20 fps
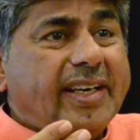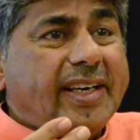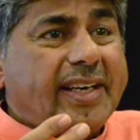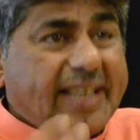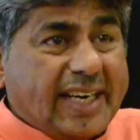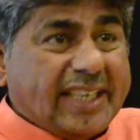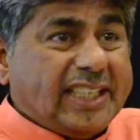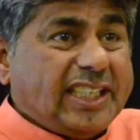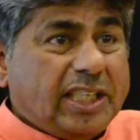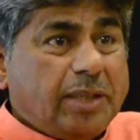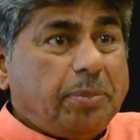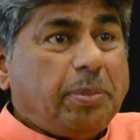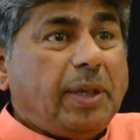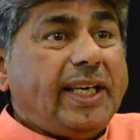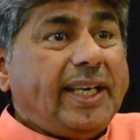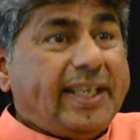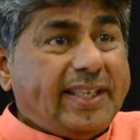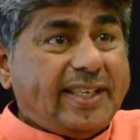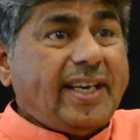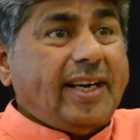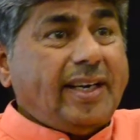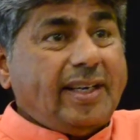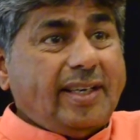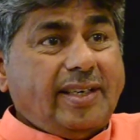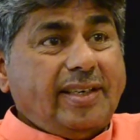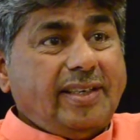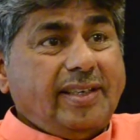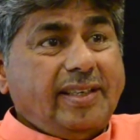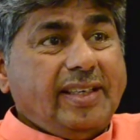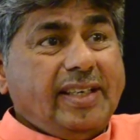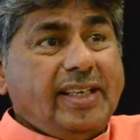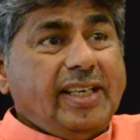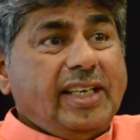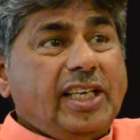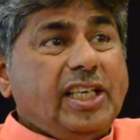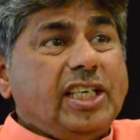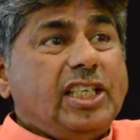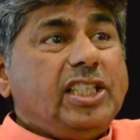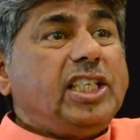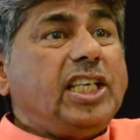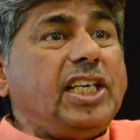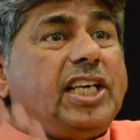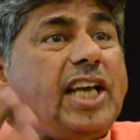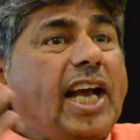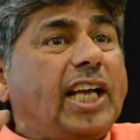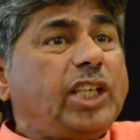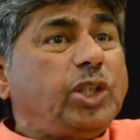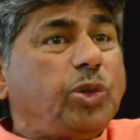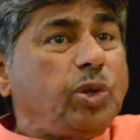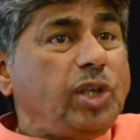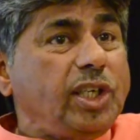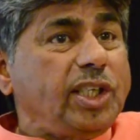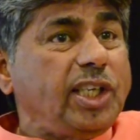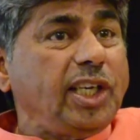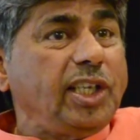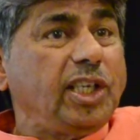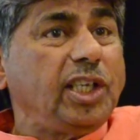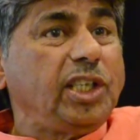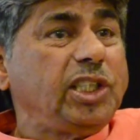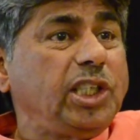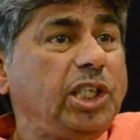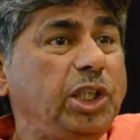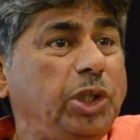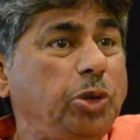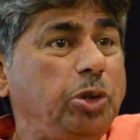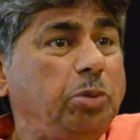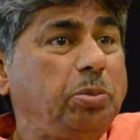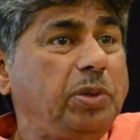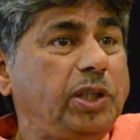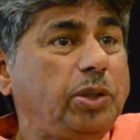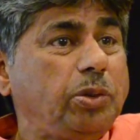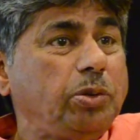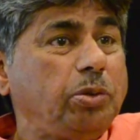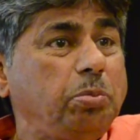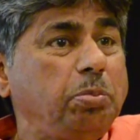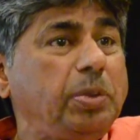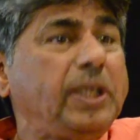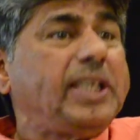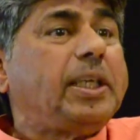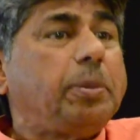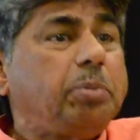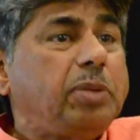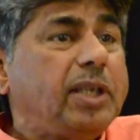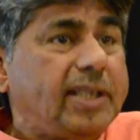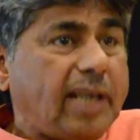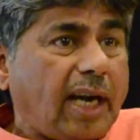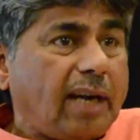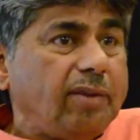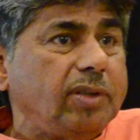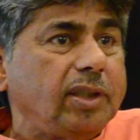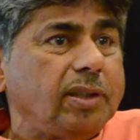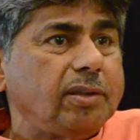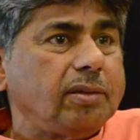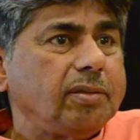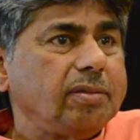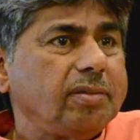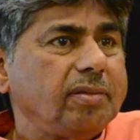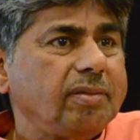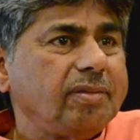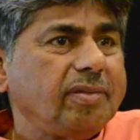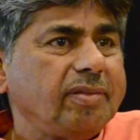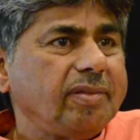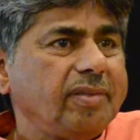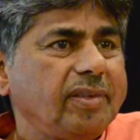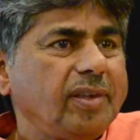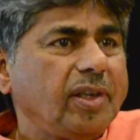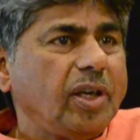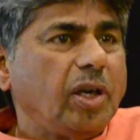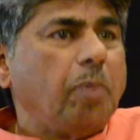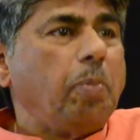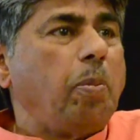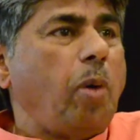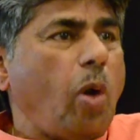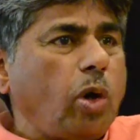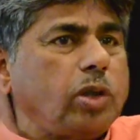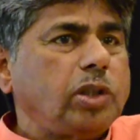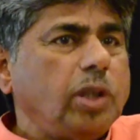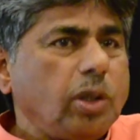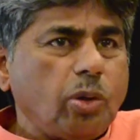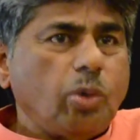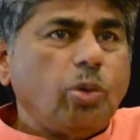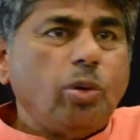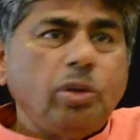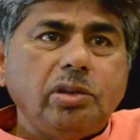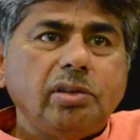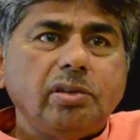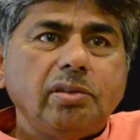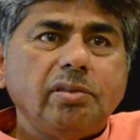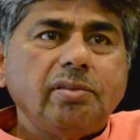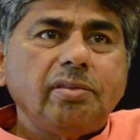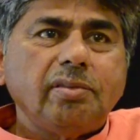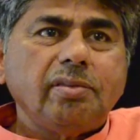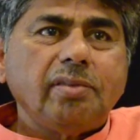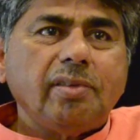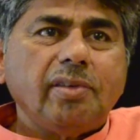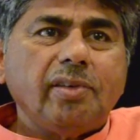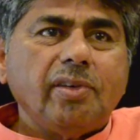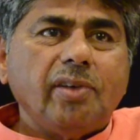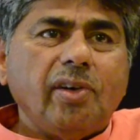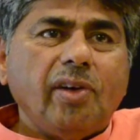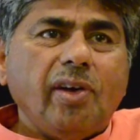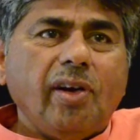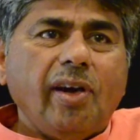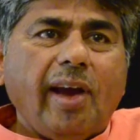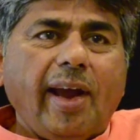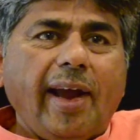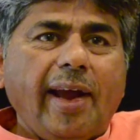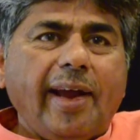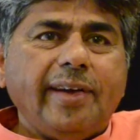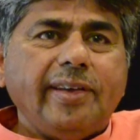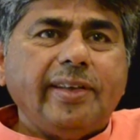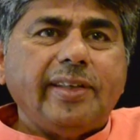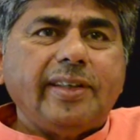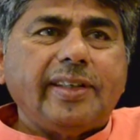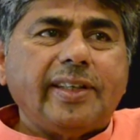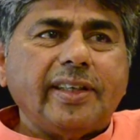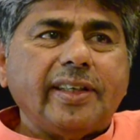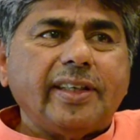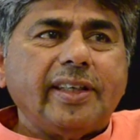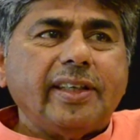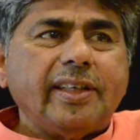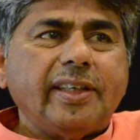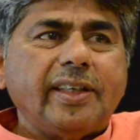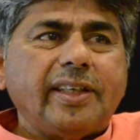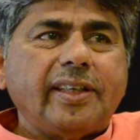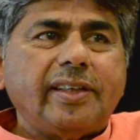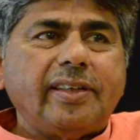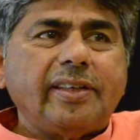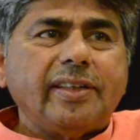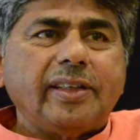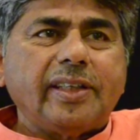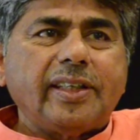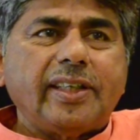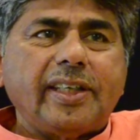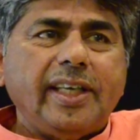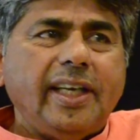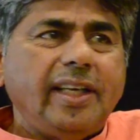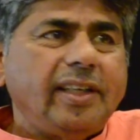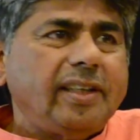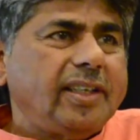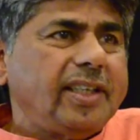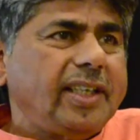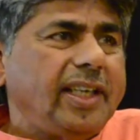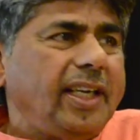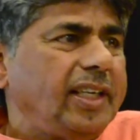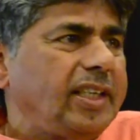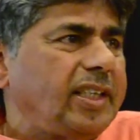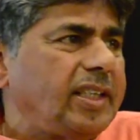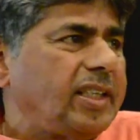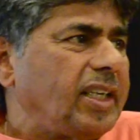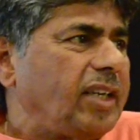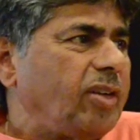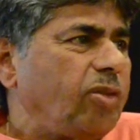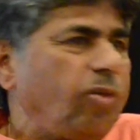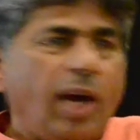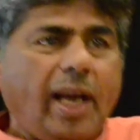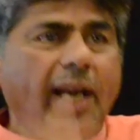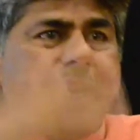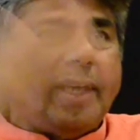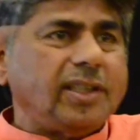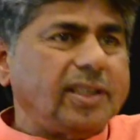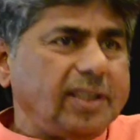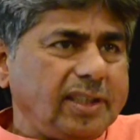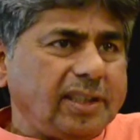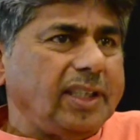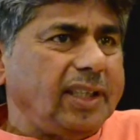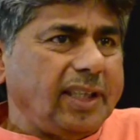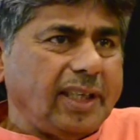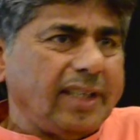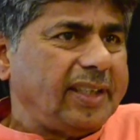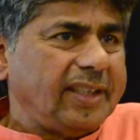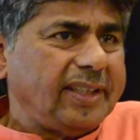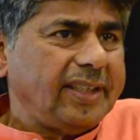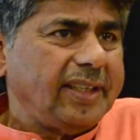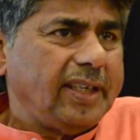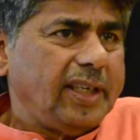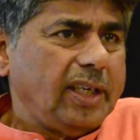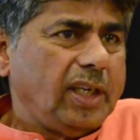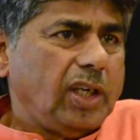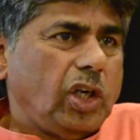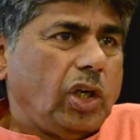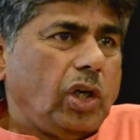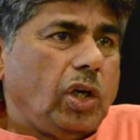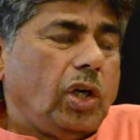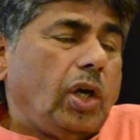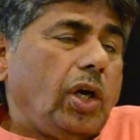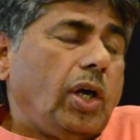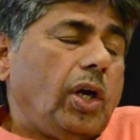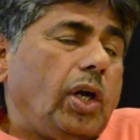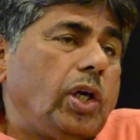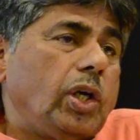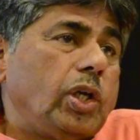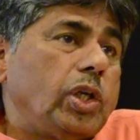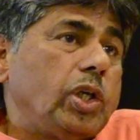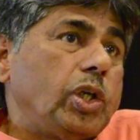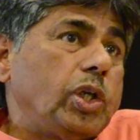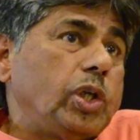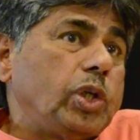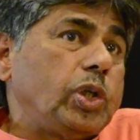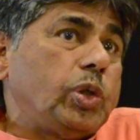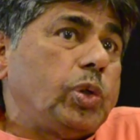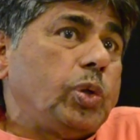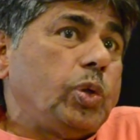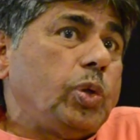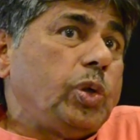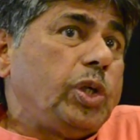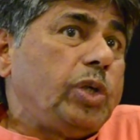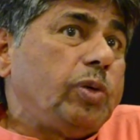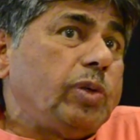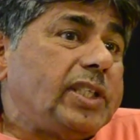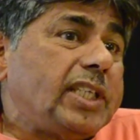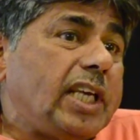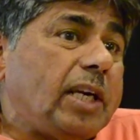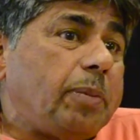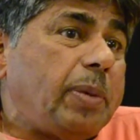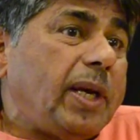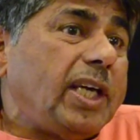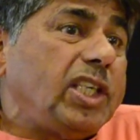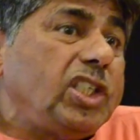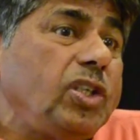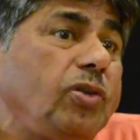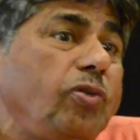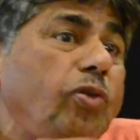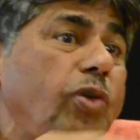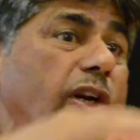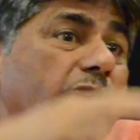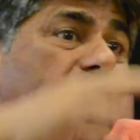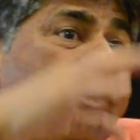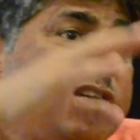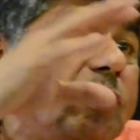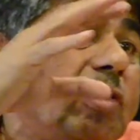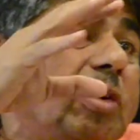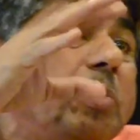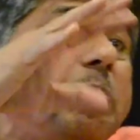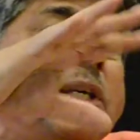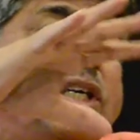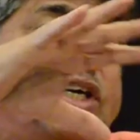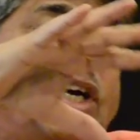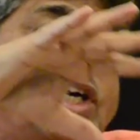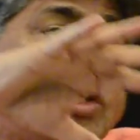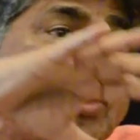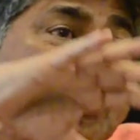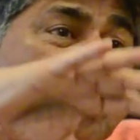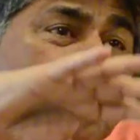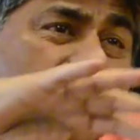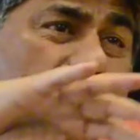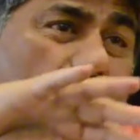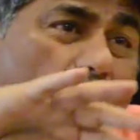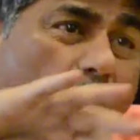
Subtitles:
crushed by a truck, the natural tendency should be to beat up the driver, block the road, and create violence, isn't it? So it was surprising for everyone because of this